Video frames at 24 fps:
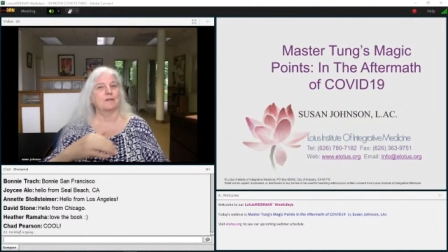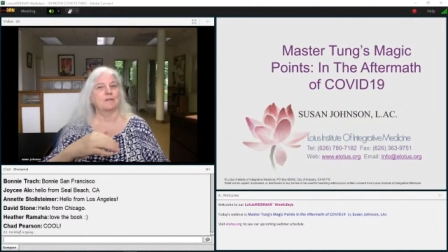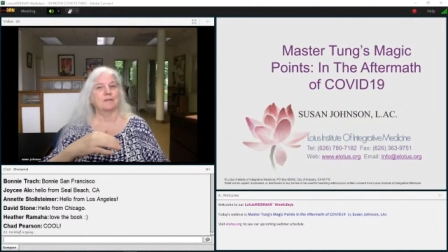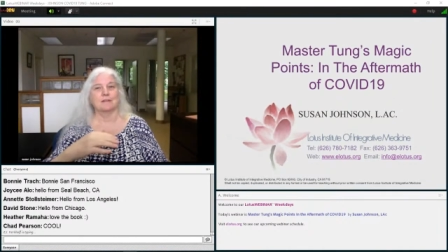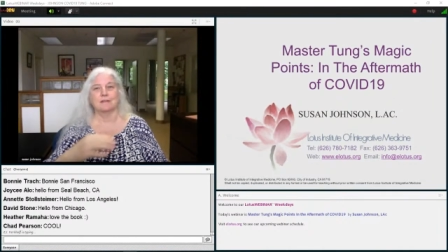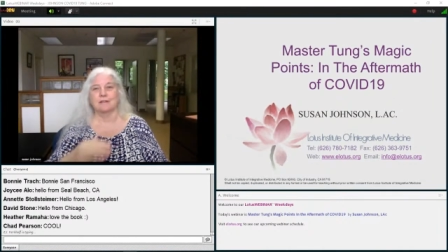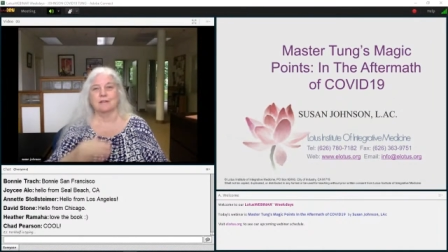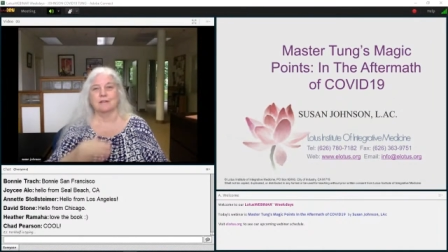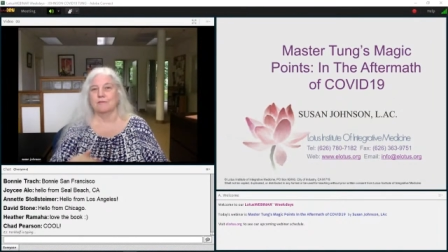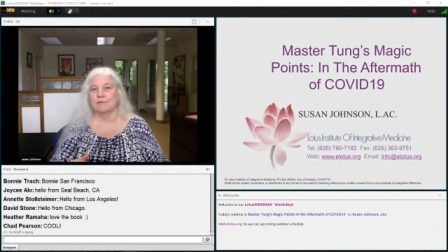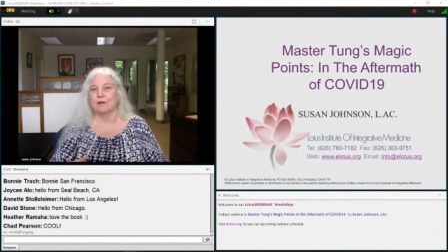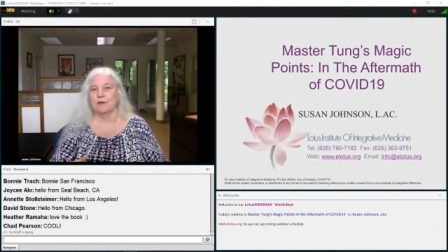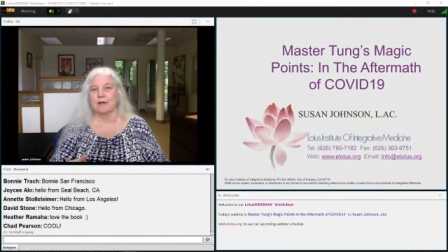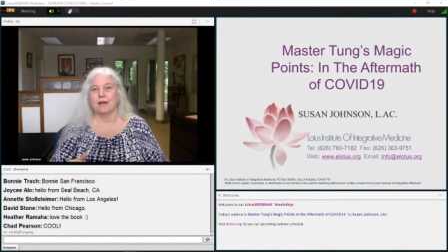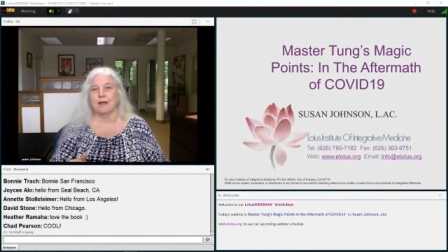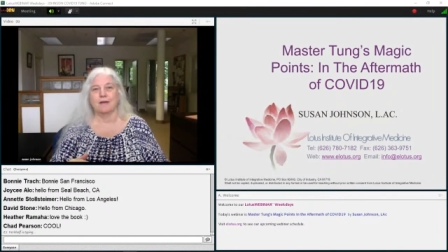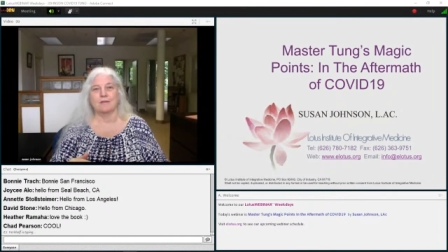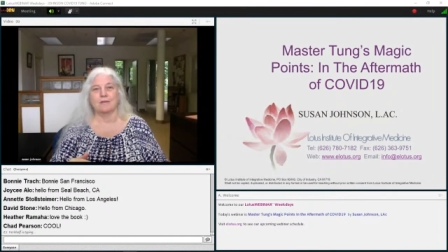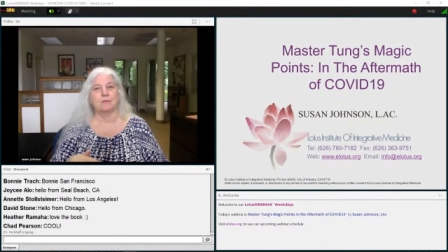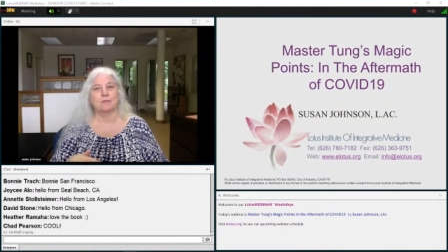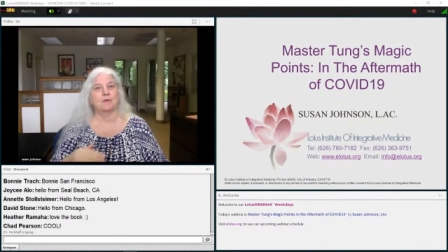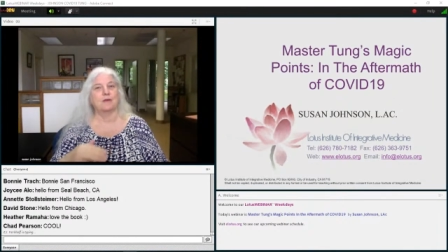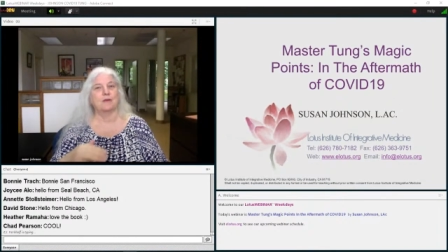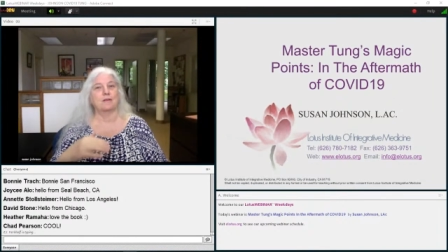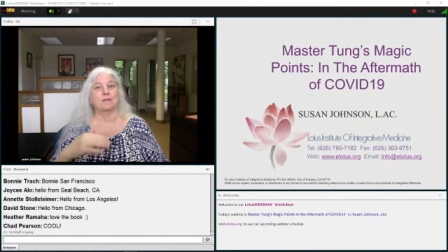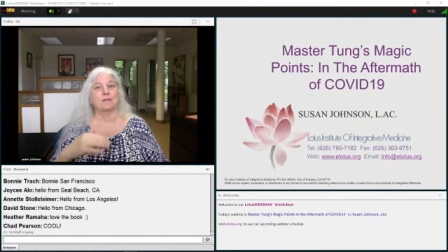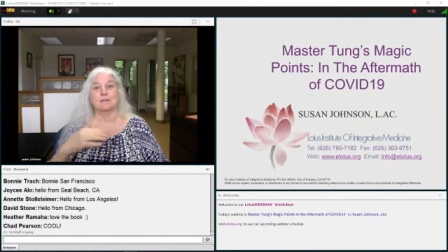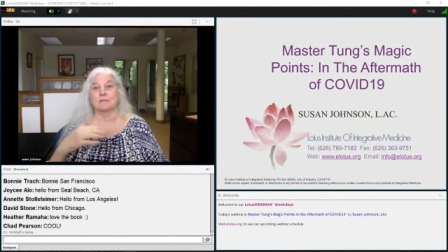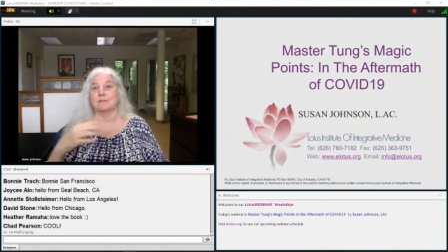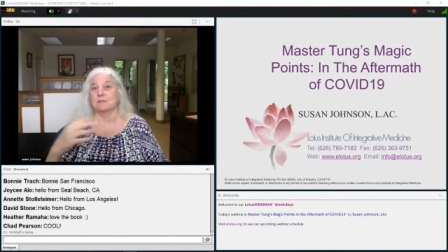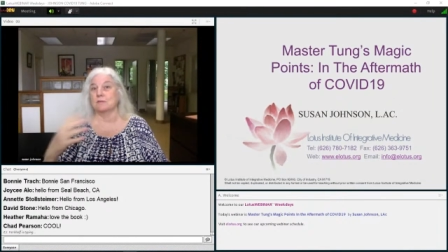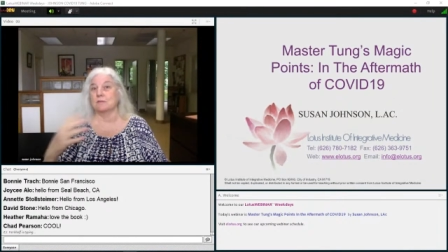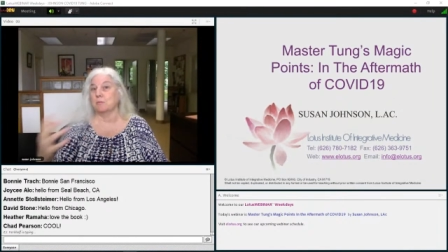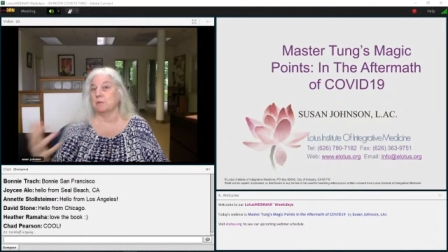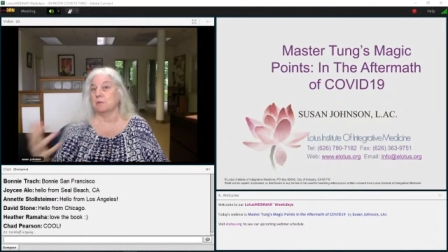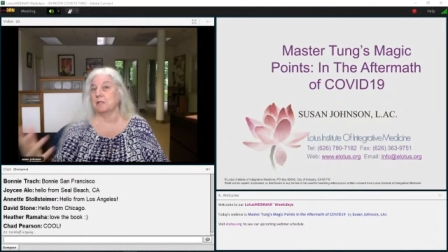Is it liver asthma? Is it
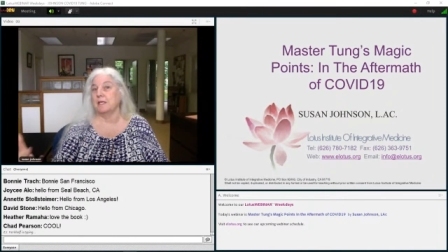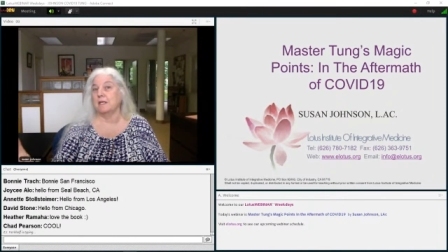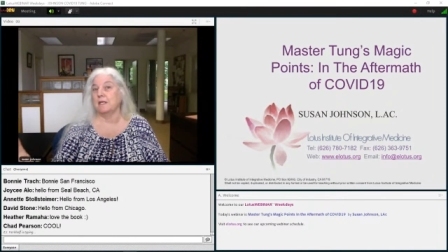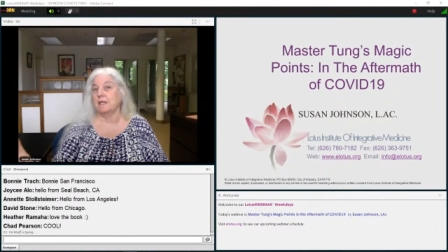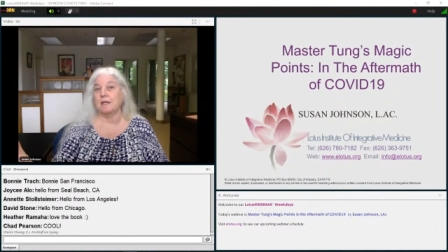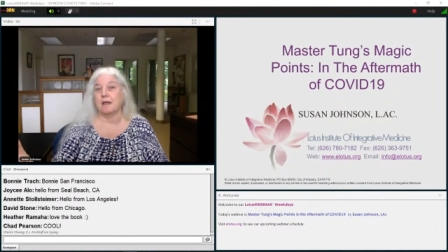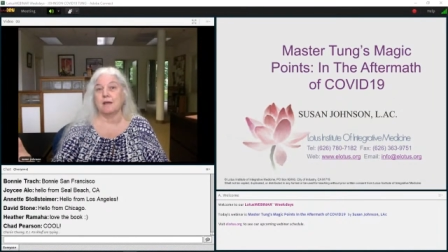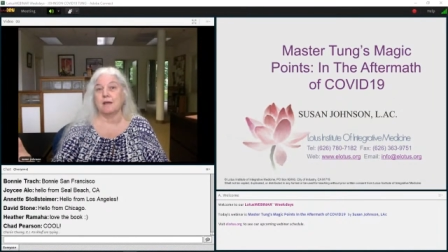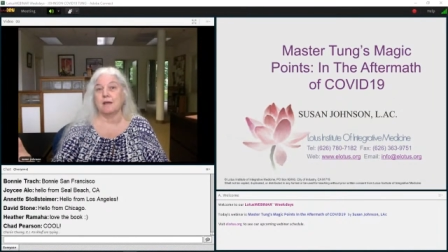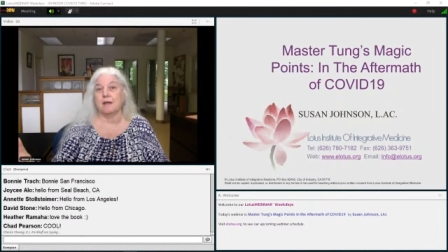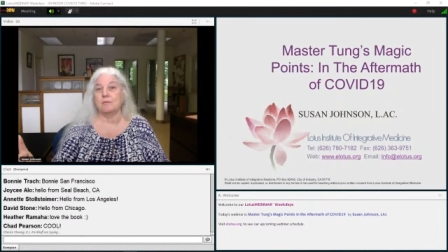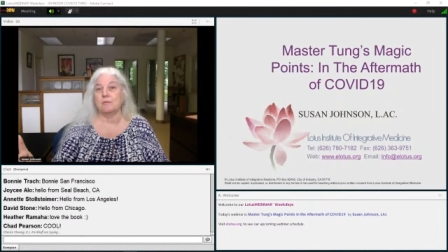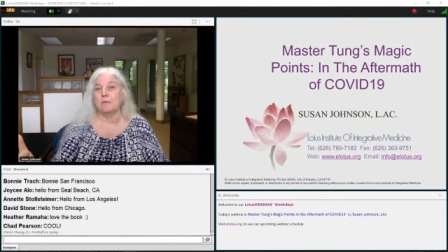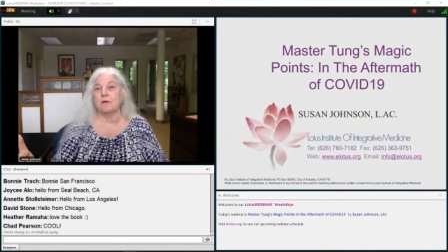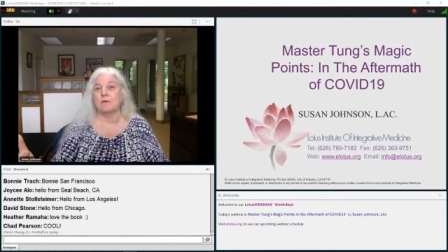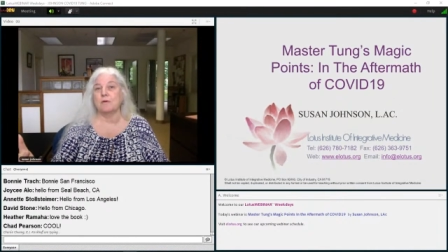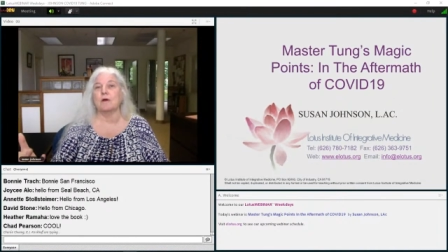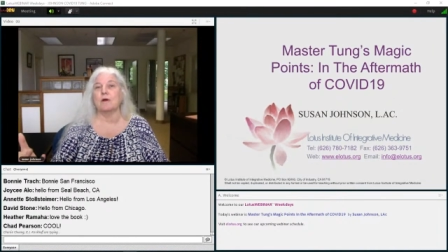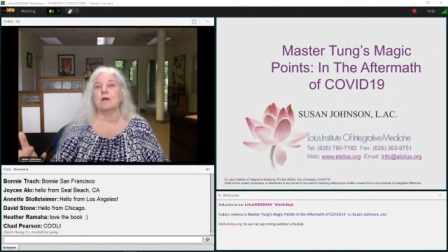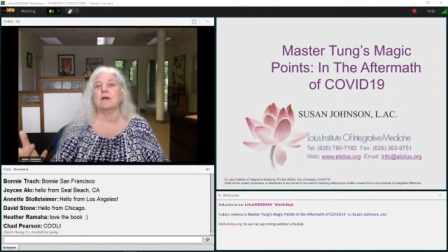spleen asthma?